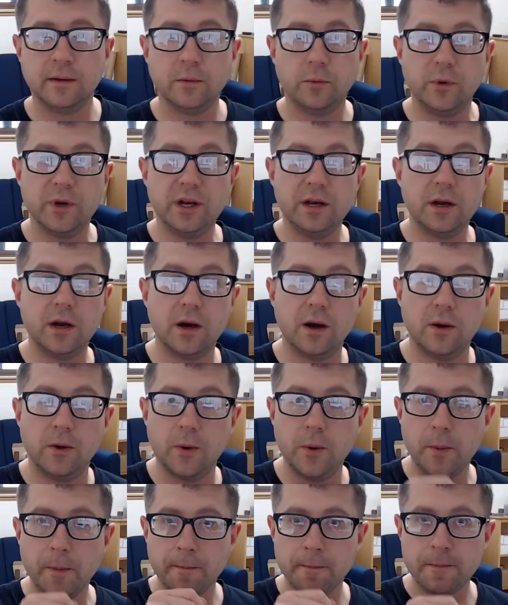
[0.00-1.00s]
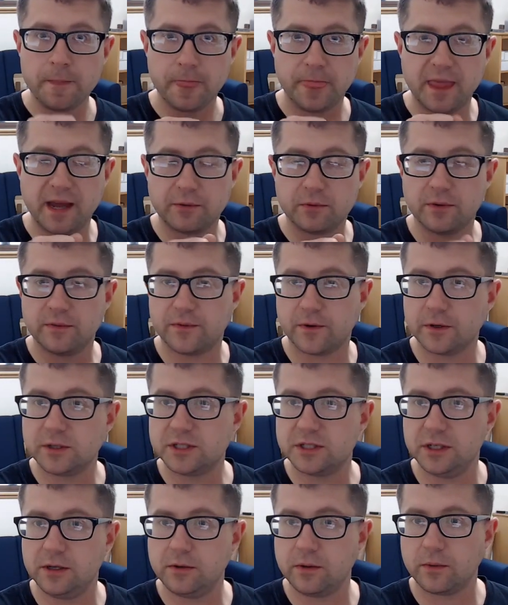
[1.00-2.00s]
We know that reverse
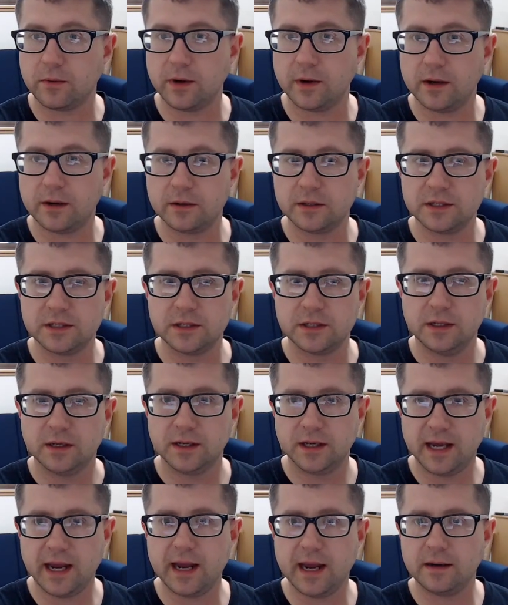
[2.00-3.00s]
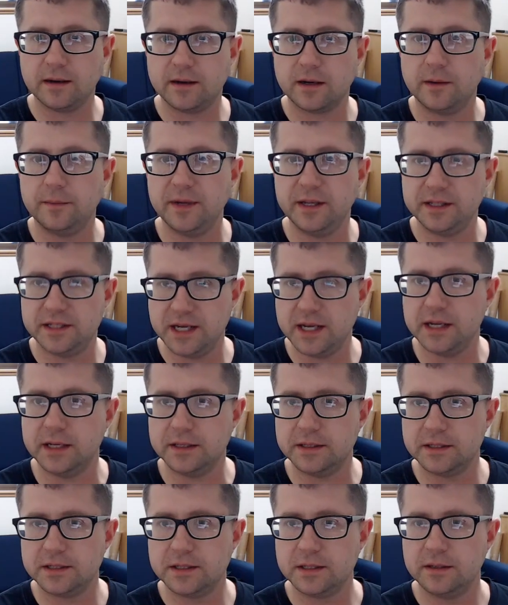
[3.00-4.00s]
secret rares can come in
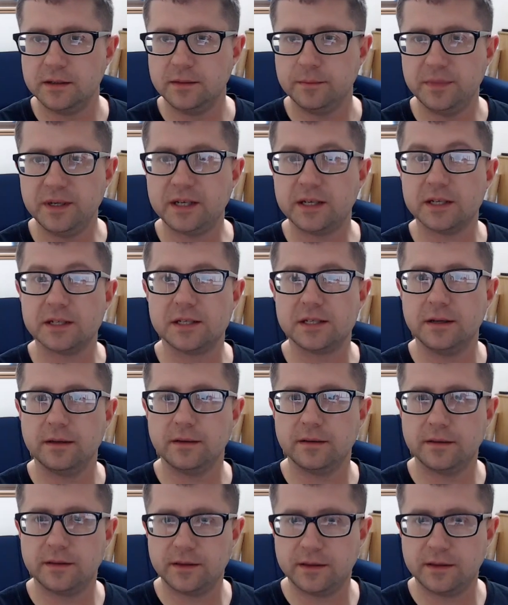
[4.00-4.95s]
tins because